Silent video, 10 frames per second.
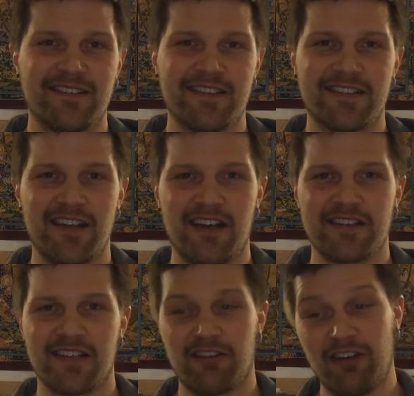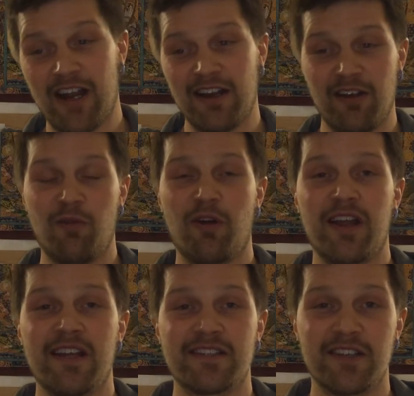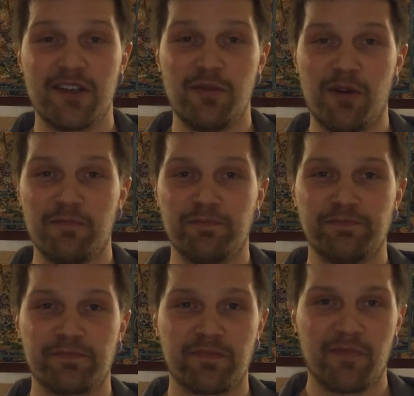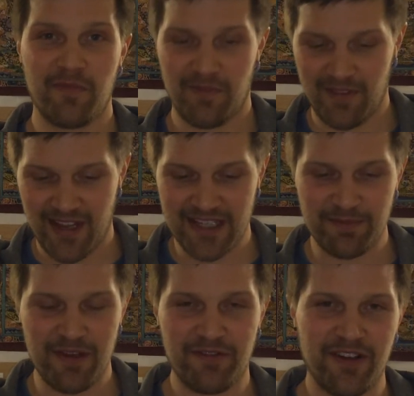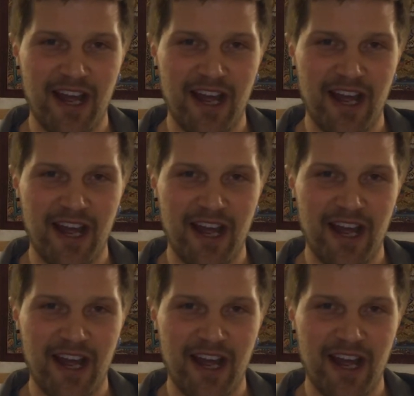to start to create what it is that you want. That's me for